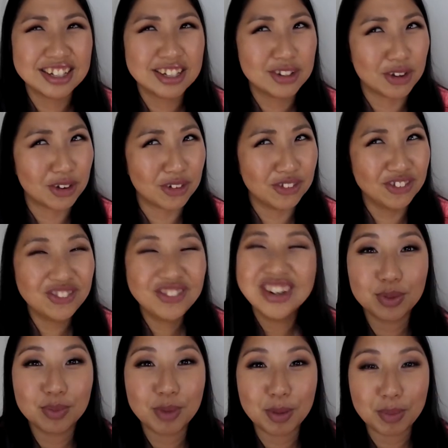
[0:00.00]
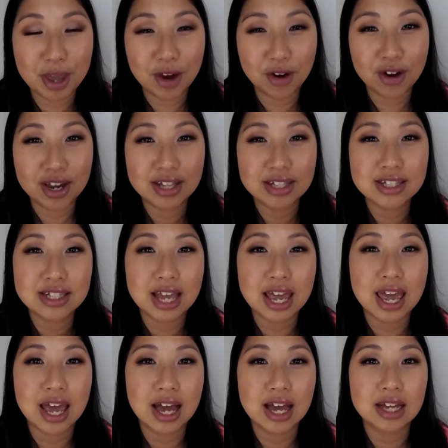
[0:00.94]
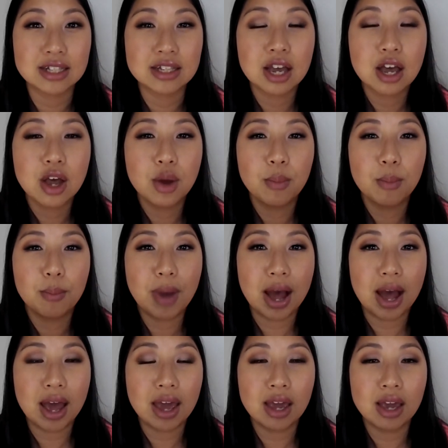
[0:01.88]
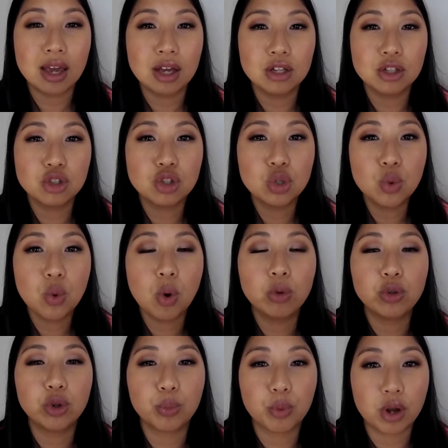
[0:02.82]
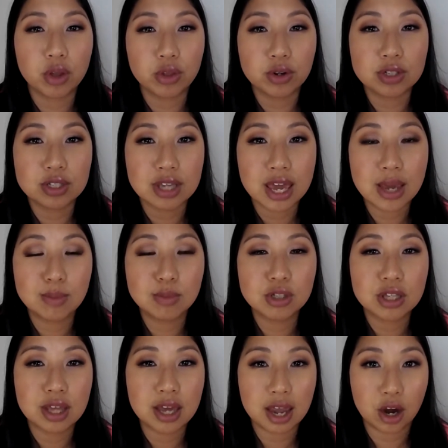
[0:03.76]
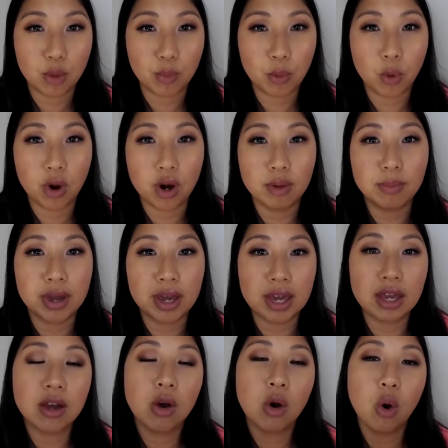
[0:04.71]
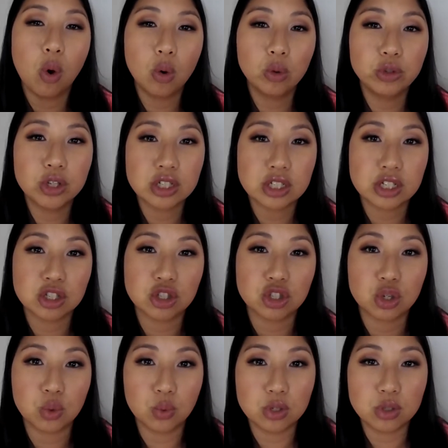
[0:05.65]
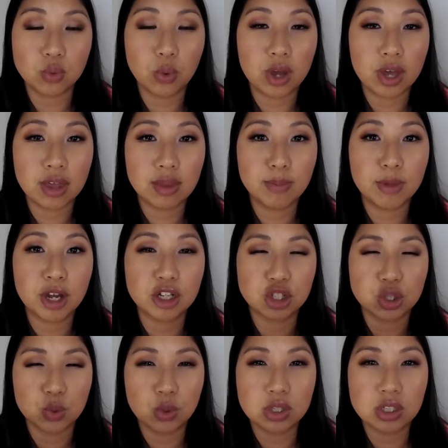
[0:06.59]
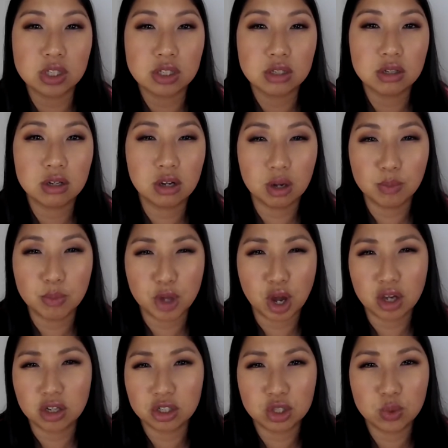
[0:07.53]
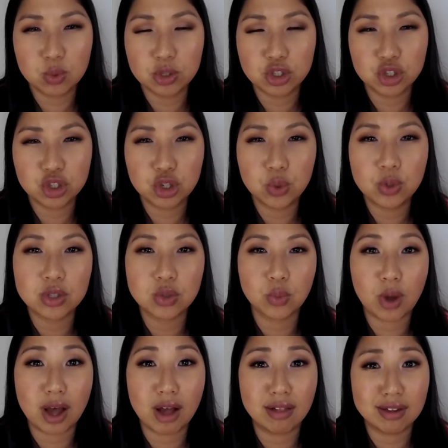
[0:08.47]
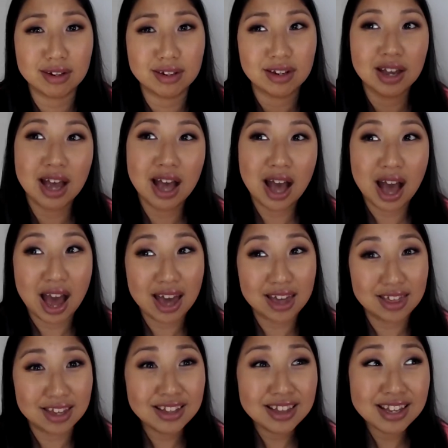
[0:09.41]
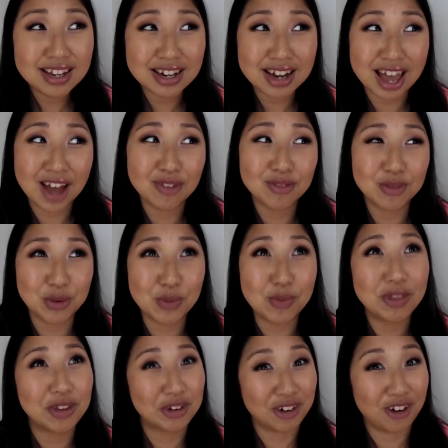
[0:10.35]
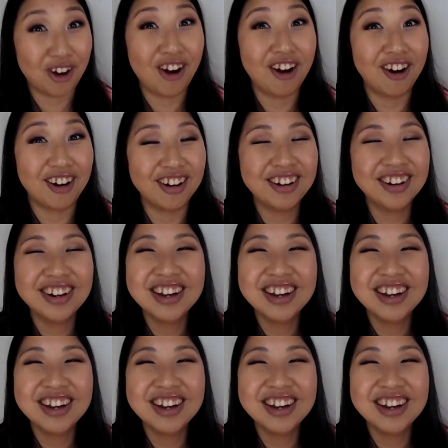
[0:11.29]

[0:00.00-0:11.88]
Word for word: no. My parents and my two older brothers came to the airport. My older sister was with because she was um young she was two as well and I think they didn't have room in their car